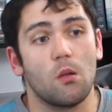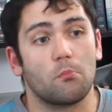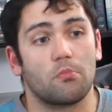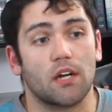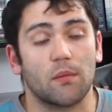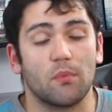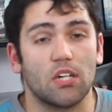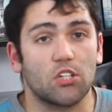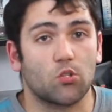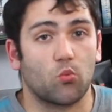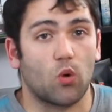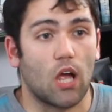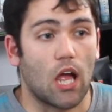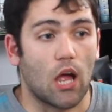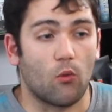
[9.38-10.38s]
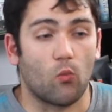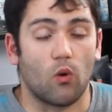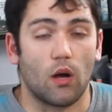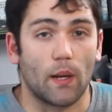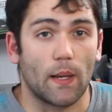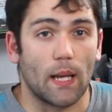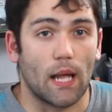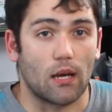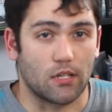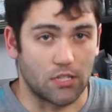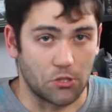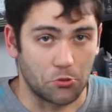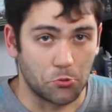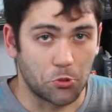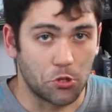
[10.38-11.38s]
Pretty much what I want out of
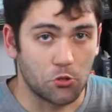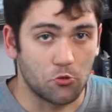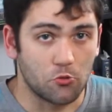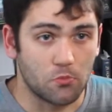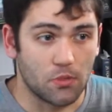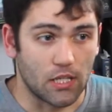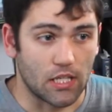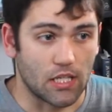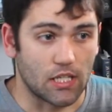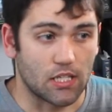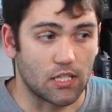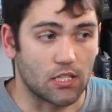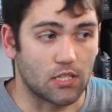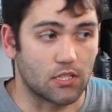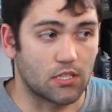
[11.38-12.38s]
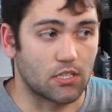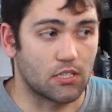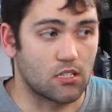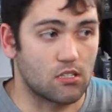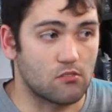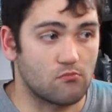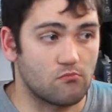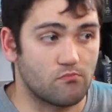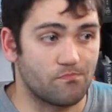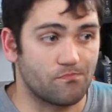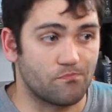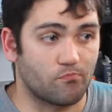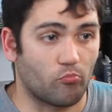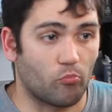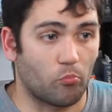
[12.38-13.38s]
YouTube is
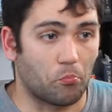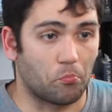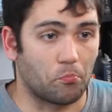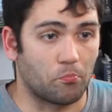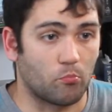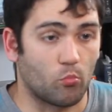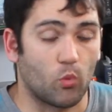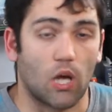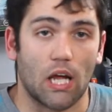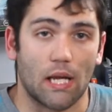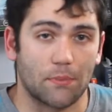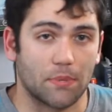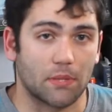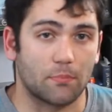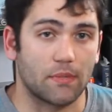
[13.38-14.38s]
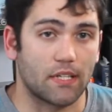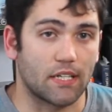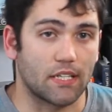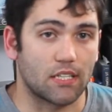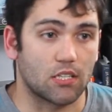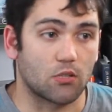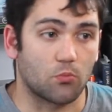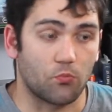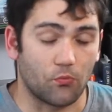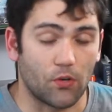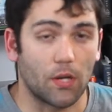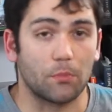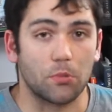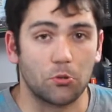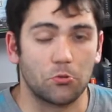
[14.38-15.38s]
what I've experienced
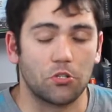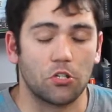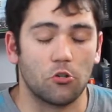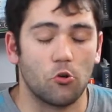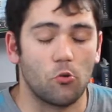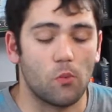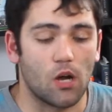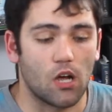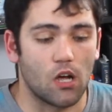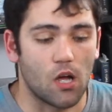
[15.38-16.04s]
from YouTube.